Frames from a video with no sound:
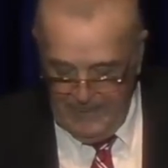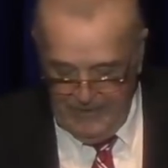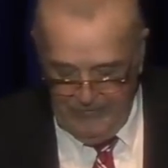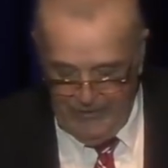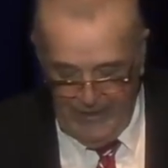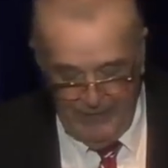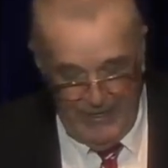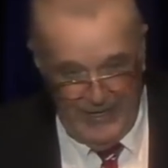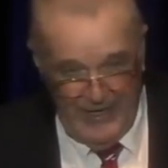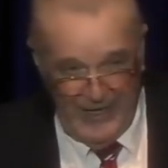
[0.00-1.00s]
Wait a
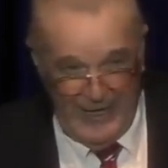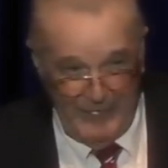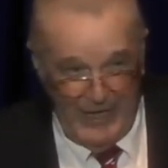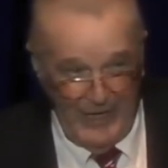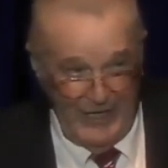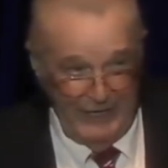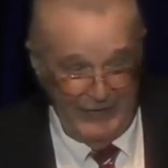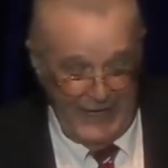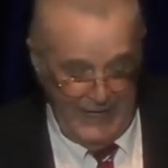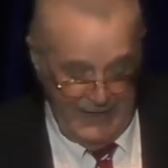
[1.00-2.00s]
minute. Hey, I'm not
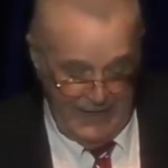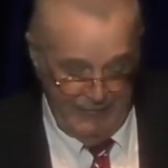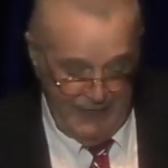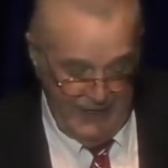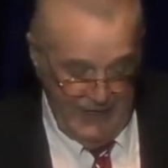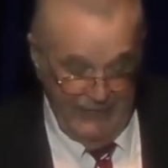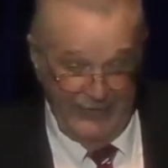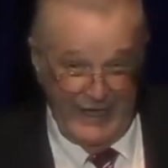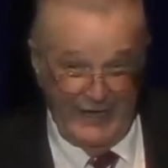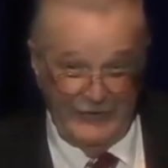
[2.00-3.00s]
leaving out
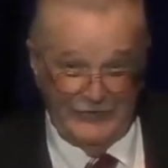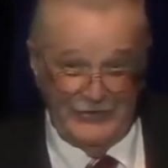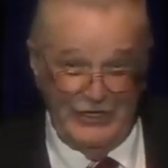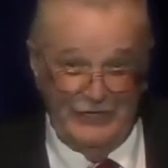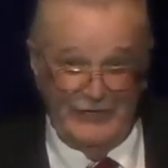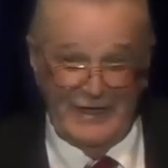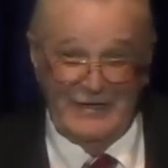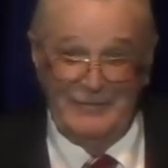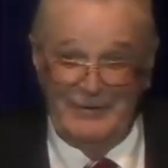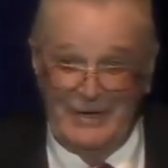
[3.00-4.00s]
the chief. I
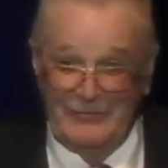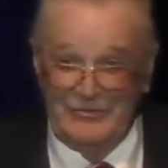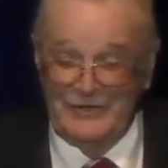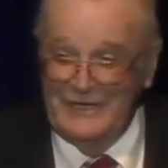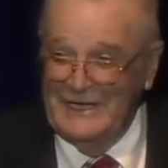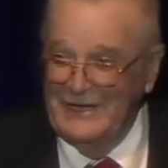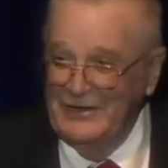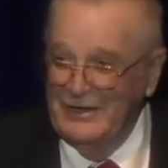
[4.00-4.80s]
can promise you that.